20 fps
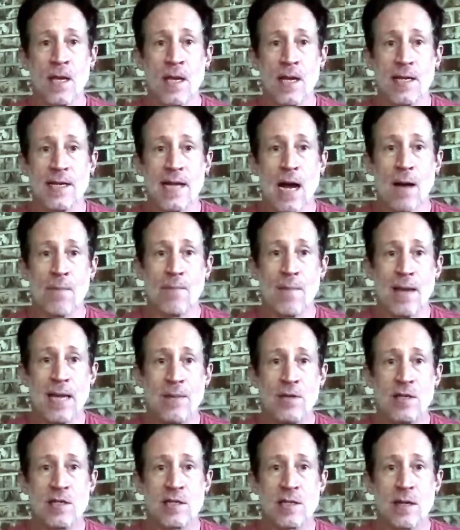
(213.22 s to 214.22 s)
Now
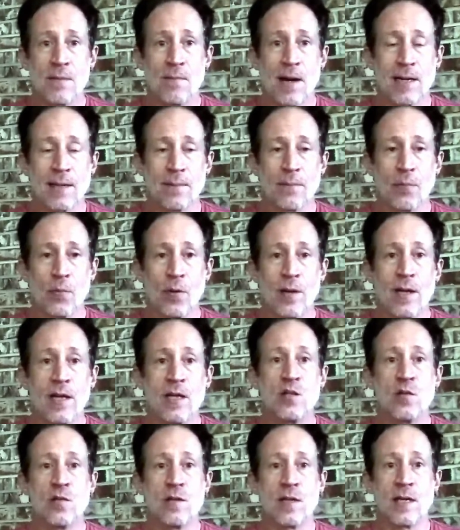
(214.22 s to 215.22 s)
maybe somebody
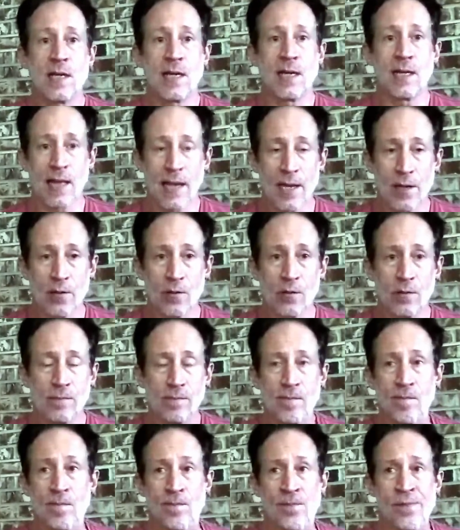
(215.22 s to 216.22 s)
brings you the key later.
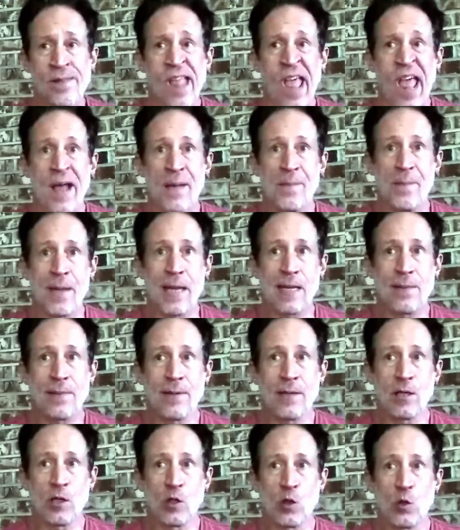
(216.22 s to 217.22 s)
Maybe
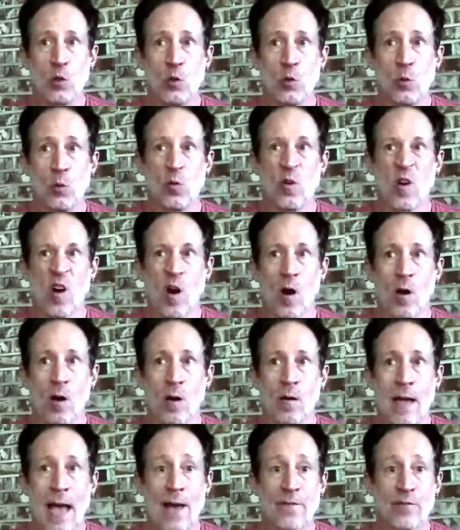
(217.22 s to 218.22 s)
you
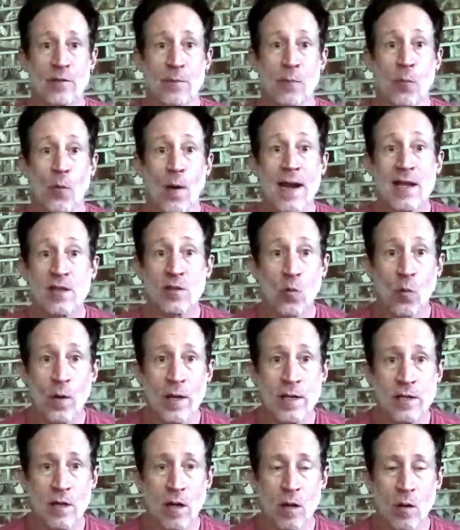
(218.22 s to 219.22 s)
have to break the
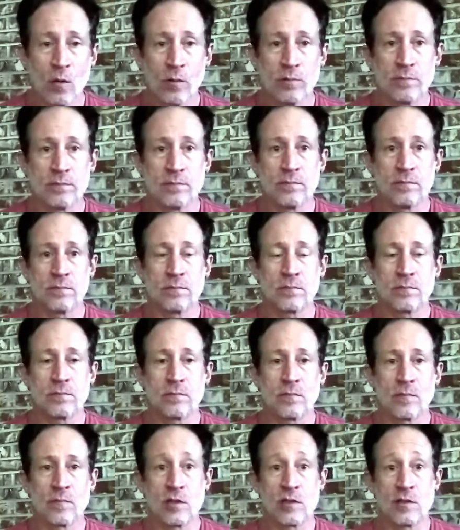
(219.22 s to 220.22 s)
window
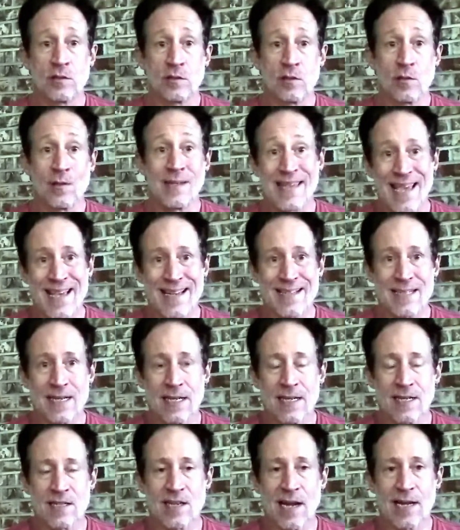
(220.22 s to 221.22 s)
to get
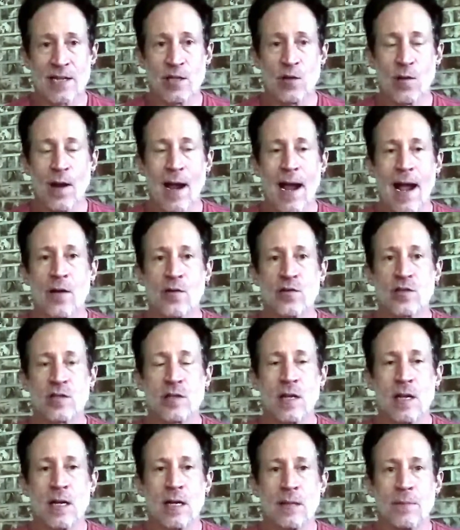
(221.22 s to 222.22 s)
inside your house.
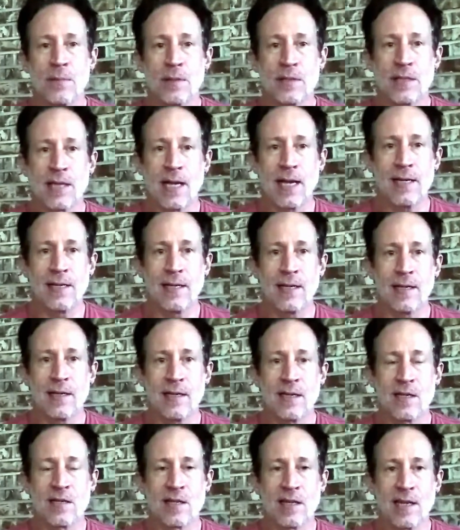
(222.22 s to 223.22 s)
But the idea
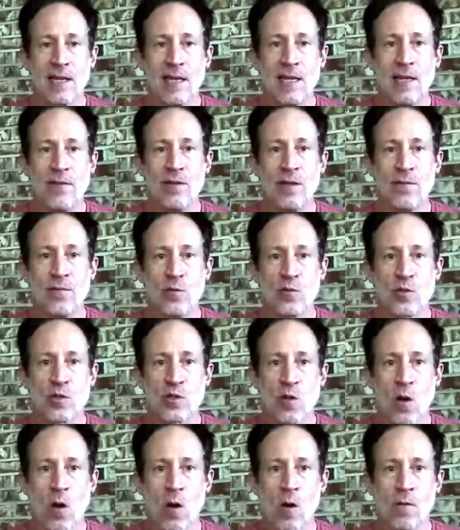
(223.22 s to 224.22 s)
is that even if you
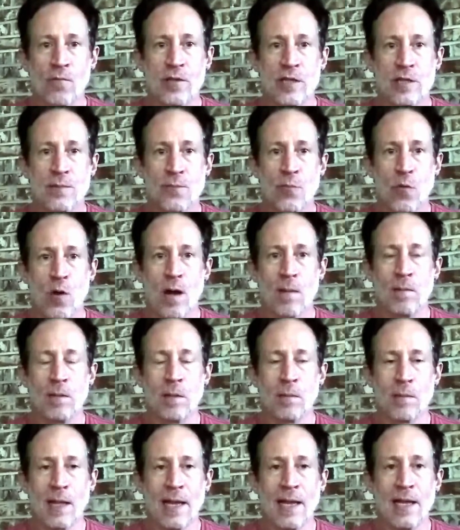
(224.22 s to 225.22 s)
solve this
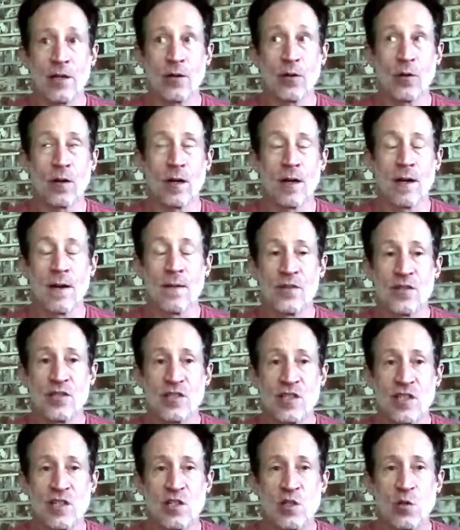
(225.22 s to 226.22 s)
problem later, the
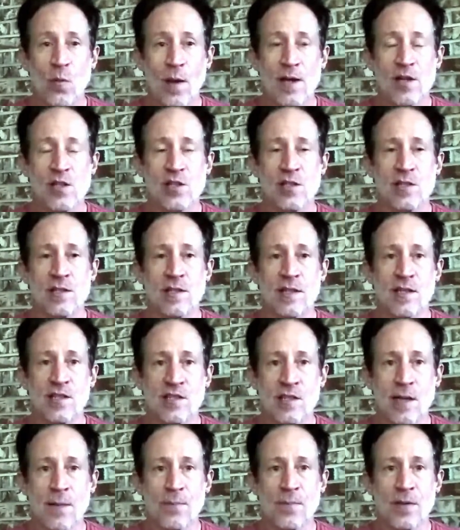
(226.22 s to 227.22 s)
situation is
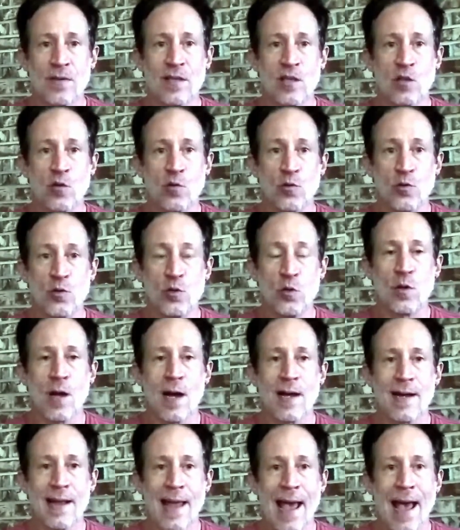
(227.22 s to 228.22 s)
something that you do
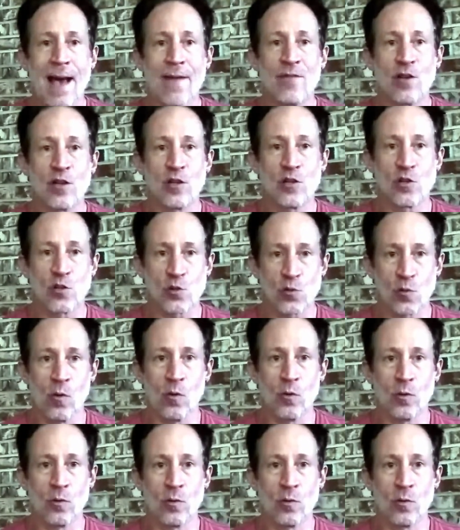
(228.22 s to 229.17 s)
not have control.